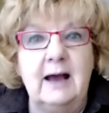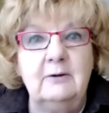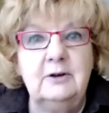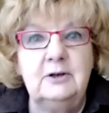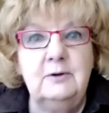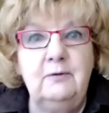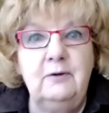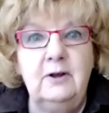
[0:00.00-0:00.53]
How
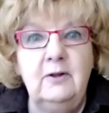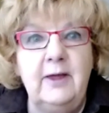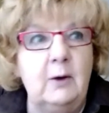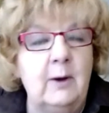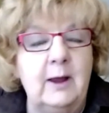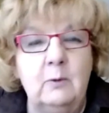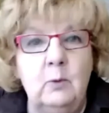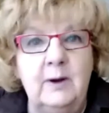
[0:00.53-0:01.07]
did you feel
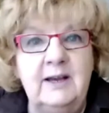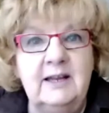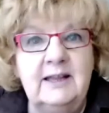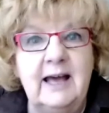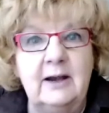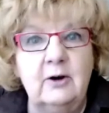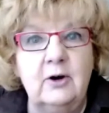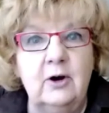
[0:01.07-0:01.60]
that way? When
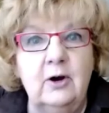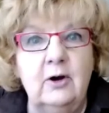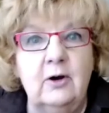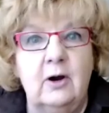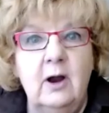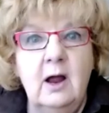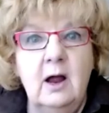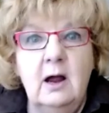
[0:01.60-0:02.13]
did that
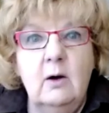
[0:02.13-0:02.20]
occur?